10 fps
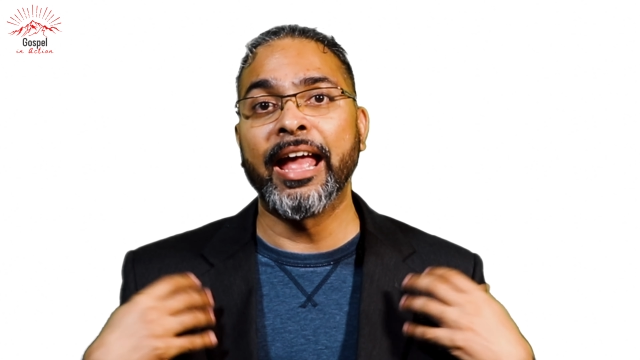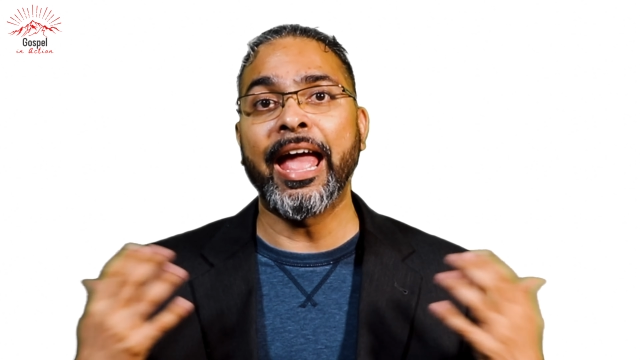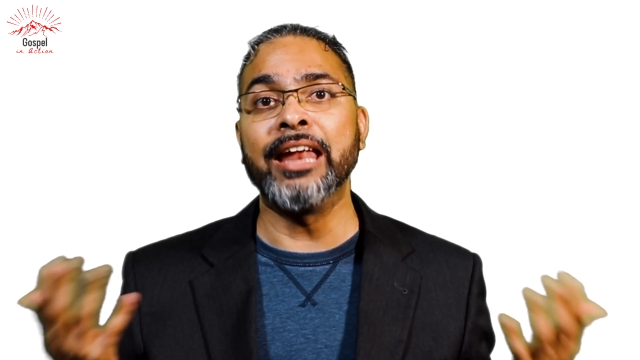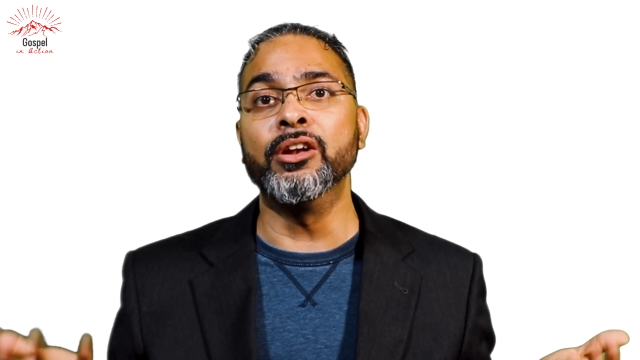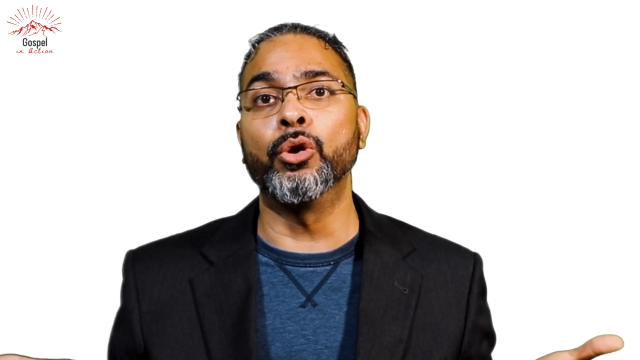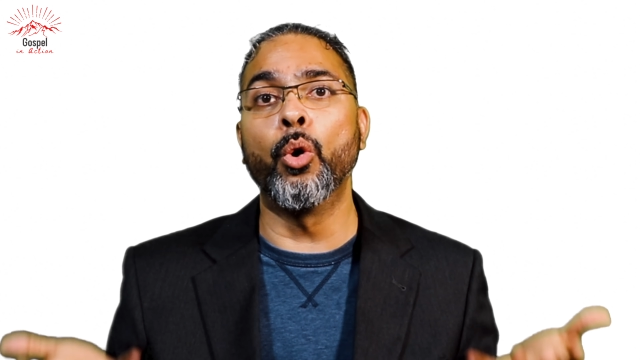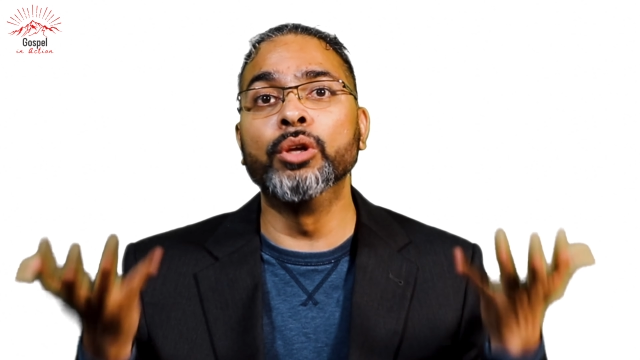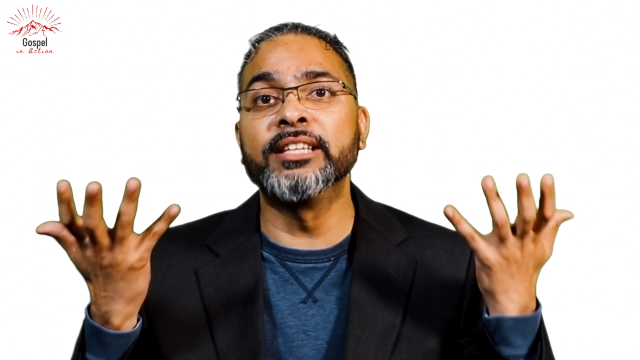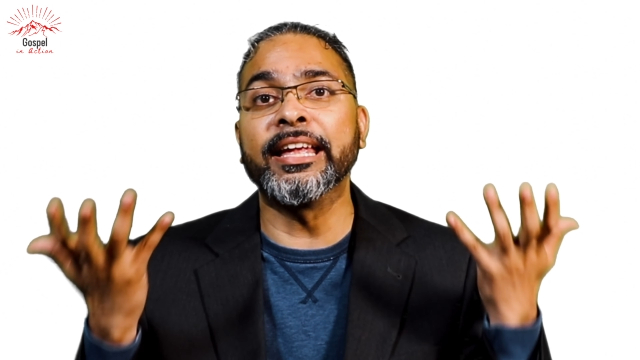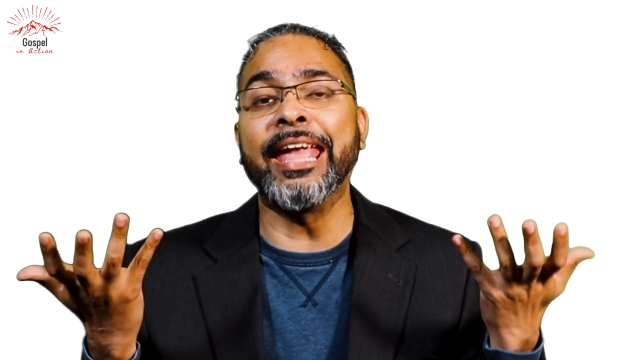and
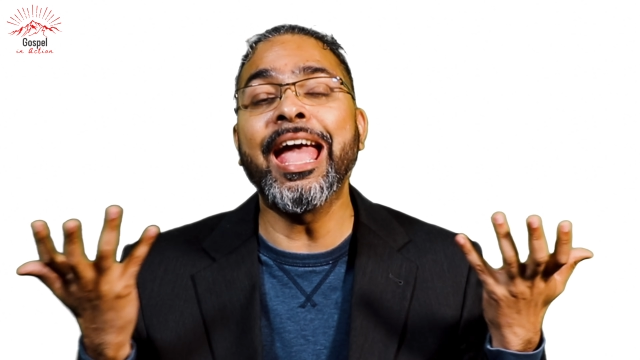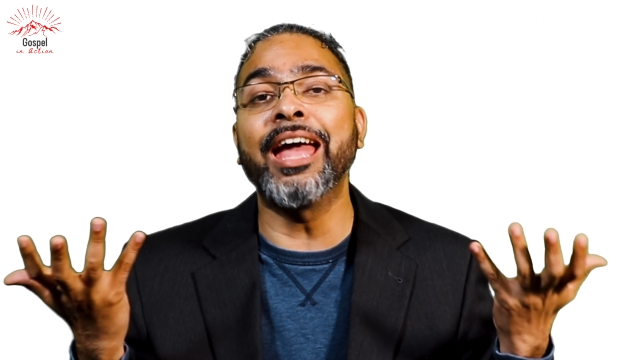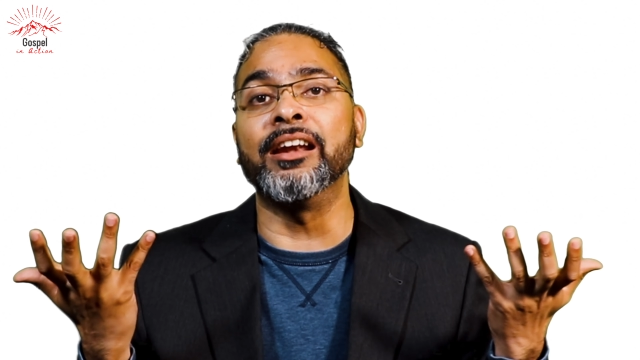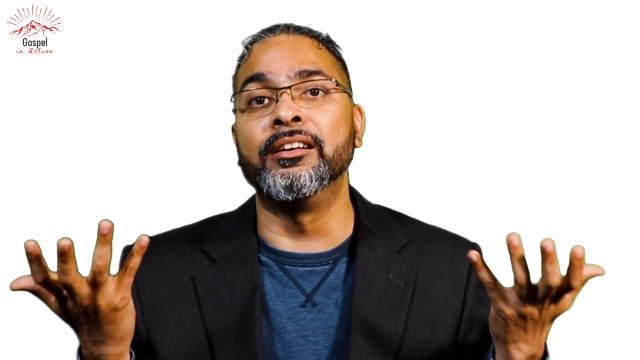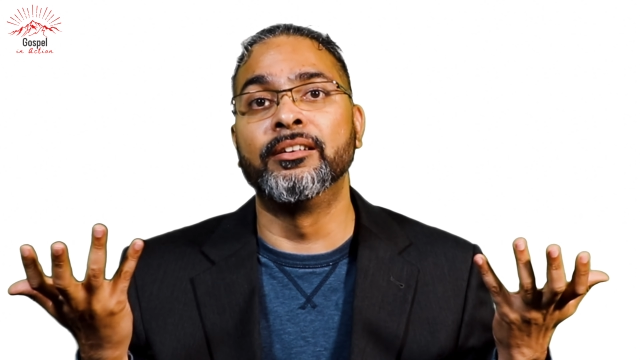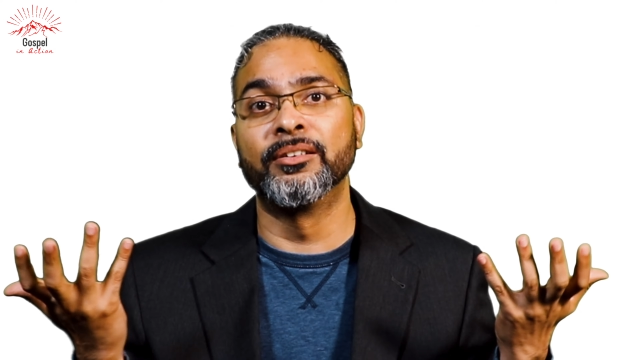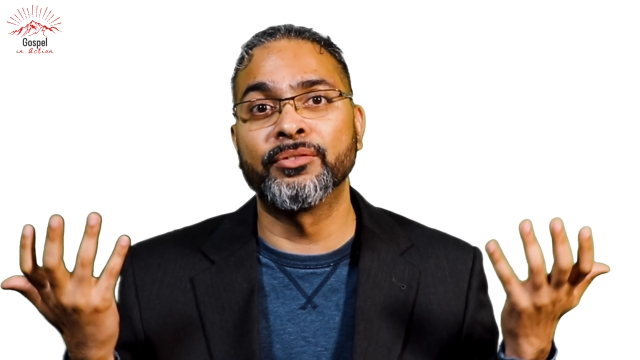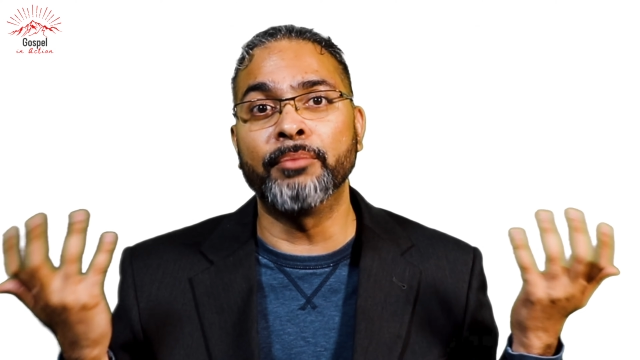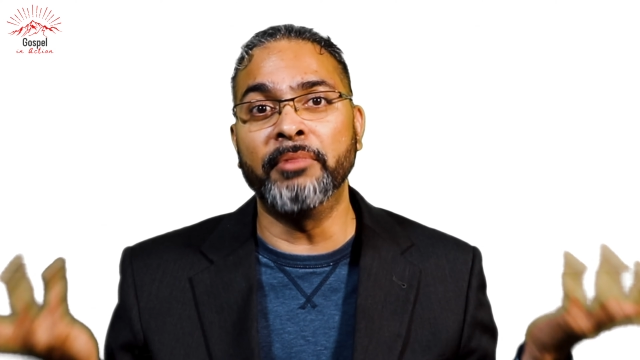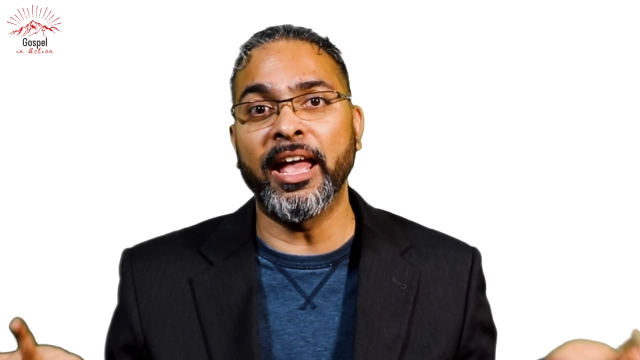rose again
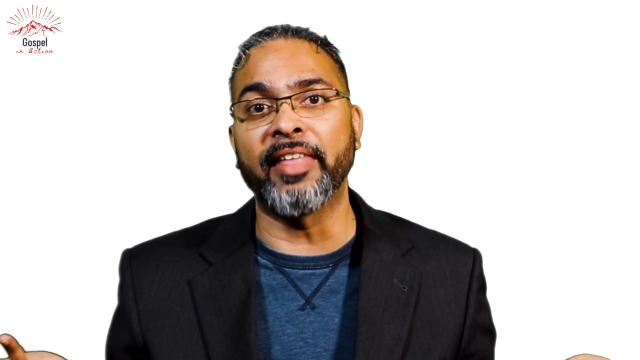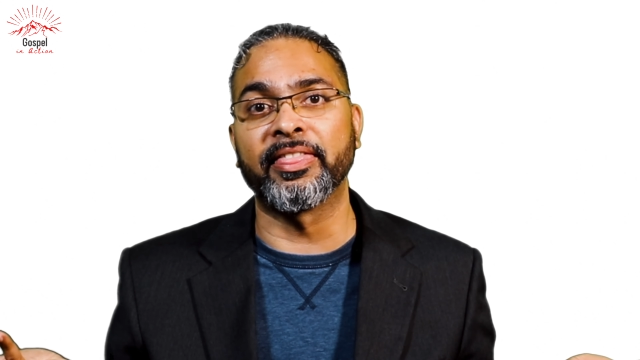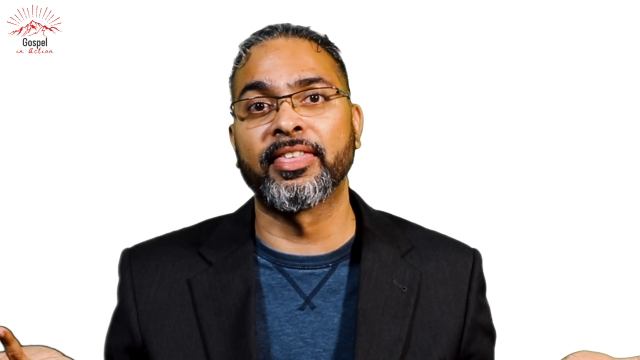from death.